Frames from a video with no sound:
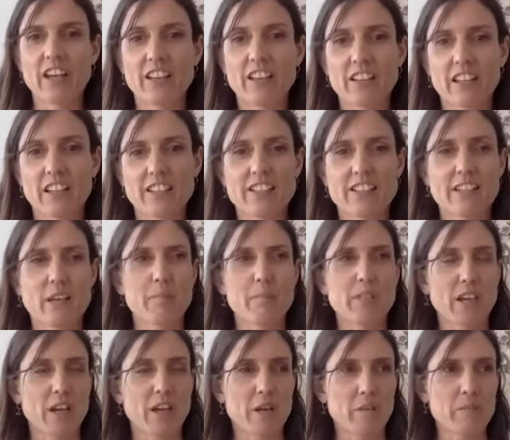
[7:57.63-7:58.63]

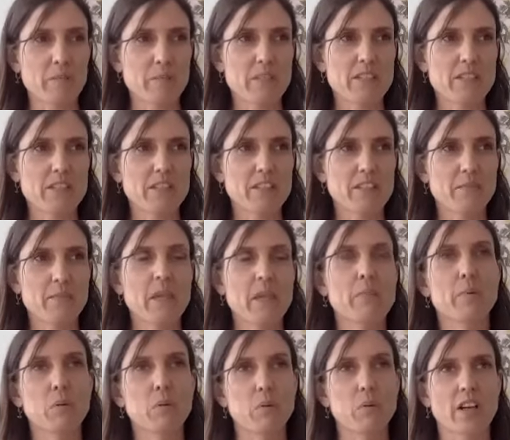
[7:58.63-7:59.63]
Sometimes
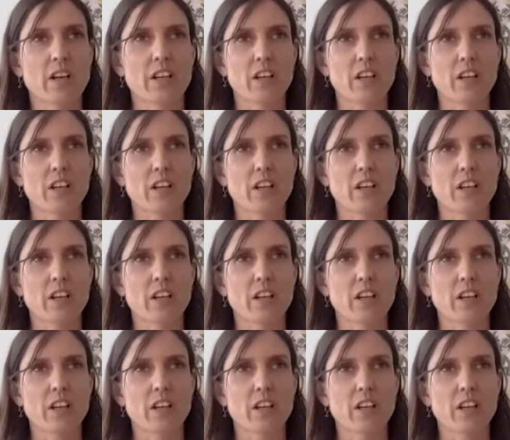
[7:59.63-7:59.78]
people kind of go,